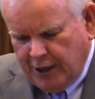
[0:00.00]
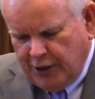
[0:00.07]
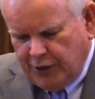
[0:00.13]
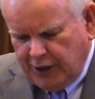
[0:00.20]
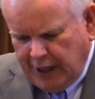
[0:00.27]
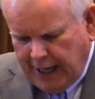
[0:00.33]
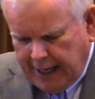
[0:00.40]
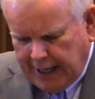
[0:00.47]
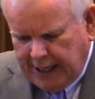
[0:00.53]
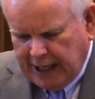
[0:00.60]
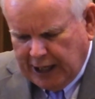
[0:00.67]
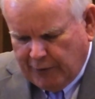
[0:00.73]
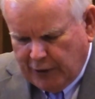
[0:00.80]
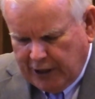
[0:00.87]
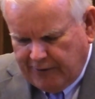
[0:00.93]
She had,
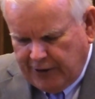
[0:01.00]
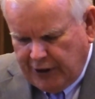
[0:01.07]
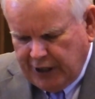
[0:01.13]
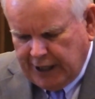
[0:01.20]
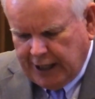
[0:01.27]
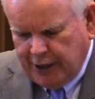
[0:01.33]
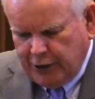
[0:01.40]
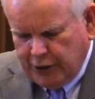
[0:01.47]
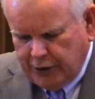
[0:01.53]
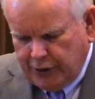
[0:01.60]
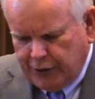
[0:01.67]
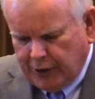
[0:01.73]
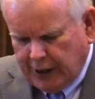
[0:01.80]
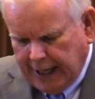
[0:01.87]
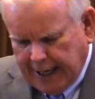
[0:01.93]
however, the
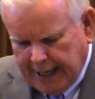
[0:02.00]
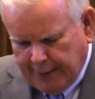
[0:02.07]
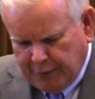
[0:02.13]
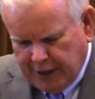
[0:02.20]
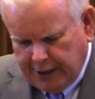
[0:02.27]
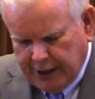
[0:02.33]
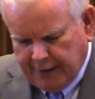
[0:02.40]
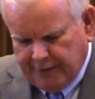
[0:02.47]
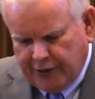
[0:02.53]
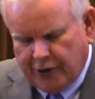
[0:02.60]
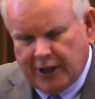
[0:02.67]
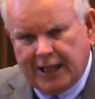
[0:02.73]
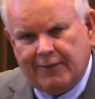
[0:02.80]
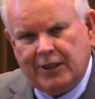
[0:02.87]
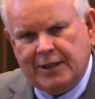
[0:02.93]
unusual habit of
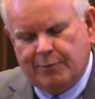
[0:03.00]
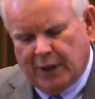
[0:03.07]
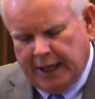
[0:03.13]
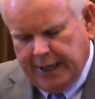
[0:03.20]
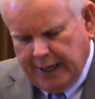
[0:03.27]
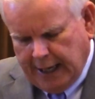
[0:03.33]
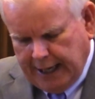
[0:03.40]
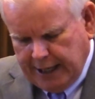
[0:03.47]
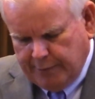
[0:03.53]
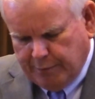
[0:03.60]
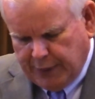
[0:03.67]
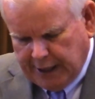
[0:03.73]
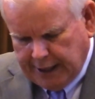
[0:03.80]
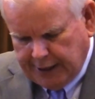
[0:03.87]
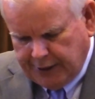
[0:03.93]
traveling by
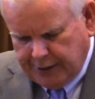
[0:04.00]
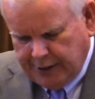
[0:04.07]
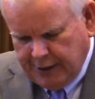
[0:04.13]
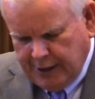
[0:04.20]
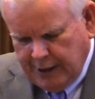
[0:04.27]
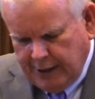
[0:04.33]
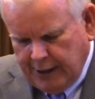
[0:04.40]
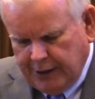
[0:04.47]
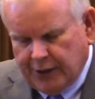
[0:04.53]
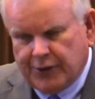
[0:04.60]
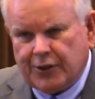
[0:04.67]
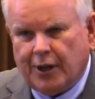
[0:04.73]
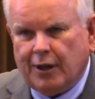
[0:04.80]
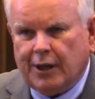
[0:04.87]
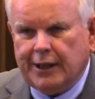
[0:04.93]
night bus to
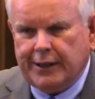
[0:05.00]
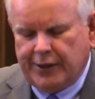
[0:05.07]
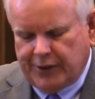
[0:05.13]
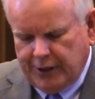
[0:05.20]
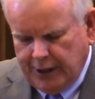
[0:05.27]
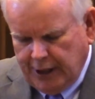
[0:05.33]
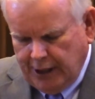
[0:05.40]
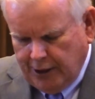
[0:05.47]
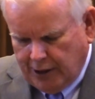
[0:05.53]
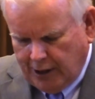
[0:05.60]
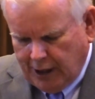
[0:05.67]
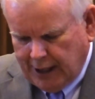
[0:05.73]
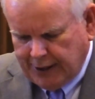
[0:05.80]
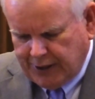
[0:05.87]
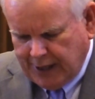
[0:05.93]
Salt Lake City
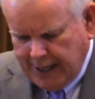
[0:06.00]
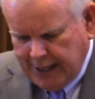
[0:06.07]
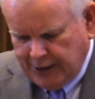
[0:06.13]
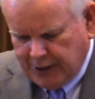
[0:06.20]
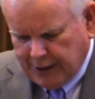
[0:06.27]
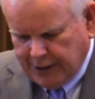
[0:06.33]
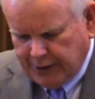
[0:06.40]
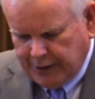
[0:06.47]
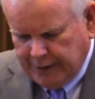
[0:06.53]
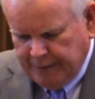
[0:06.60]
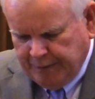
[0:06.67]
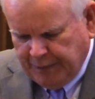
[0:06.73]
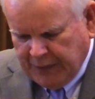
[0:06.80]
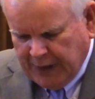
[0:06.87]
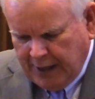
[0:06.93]
or Los Angeles.
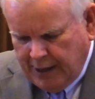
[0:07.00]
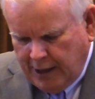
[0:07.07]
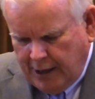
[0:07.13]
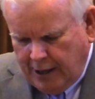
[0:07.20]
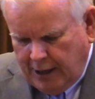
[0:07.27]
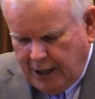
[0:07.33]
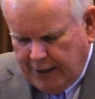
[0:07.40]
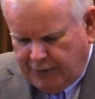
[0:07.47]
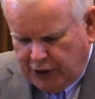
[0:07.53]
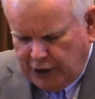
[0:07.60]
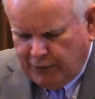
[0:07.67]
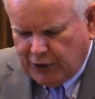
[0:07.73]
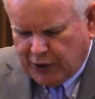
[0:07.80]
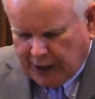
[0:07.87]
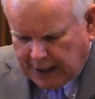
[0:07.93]
If she
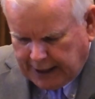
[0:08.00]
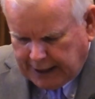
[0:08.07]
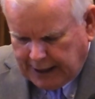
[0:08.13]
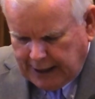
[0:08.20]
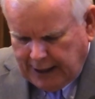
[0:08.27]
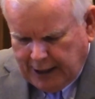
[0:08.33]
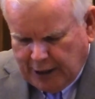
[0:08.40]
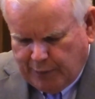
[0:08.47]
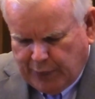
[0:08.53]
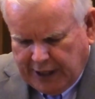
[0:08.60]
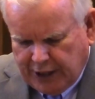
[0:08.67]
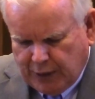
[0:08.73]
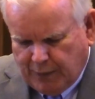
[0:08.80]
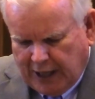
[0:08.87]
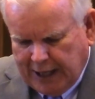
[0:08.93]
was lucky, a
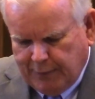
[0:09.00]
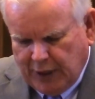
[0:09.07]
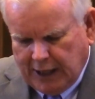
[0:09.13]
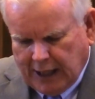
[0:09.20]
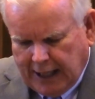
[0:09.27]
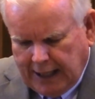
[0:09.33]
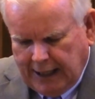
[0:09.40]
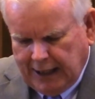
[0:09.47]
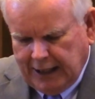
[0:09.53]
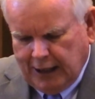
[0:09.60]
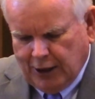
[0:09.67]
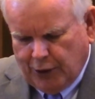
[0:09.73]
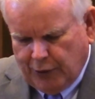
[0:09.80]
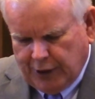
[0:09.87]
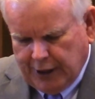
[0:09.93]
bus might be lightly
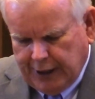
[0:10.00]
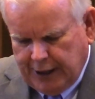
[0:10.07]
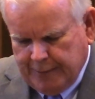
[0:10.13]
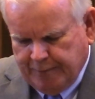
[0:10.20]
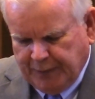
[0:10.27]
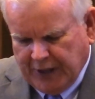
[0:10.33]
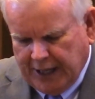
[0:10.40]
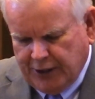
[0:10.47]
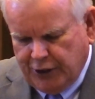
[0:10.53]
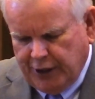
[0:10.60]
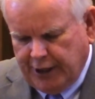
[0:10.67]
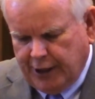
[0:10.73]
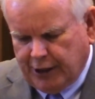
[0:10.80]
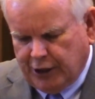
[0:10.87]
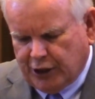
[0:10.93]
loaded and she
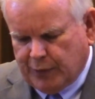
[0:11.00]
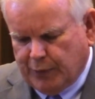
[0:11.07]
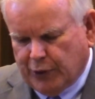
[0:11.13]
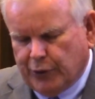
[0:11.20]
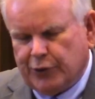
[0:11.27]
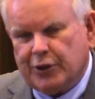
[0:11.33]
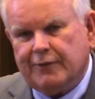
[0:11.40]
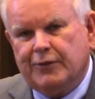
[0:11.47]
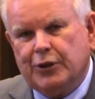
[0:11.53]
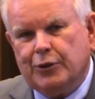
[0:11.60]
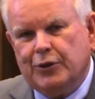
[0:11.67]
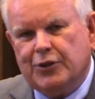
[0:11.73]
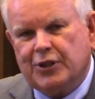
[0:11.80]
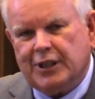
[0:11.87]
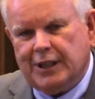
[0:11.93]
could dispose of
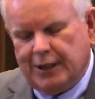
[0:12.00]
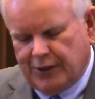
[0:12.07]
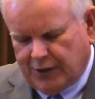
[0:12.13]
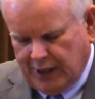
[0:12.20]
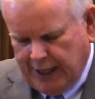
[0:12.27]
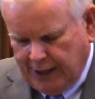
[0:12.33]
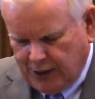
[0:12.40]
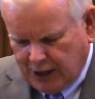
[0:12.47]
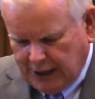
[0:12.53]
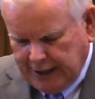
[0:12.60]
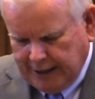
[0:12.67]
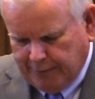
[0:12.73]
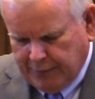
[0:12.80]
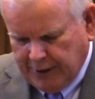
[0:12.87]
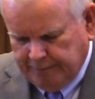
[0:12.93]
2 seats and sleep.